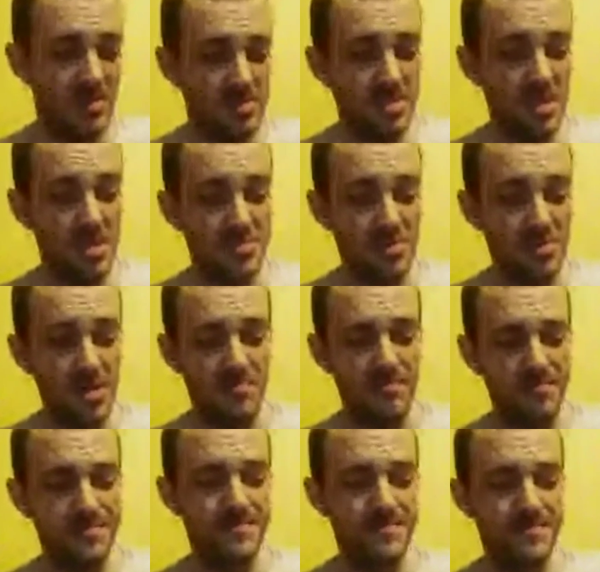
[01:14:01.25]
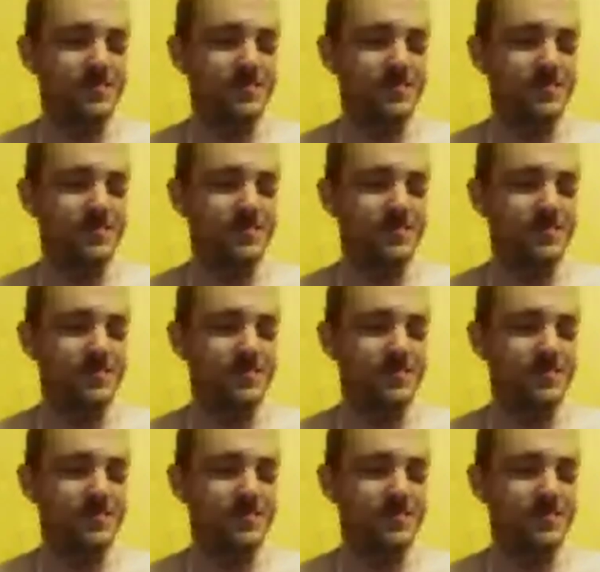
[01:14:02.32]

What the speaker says: Sucks for him.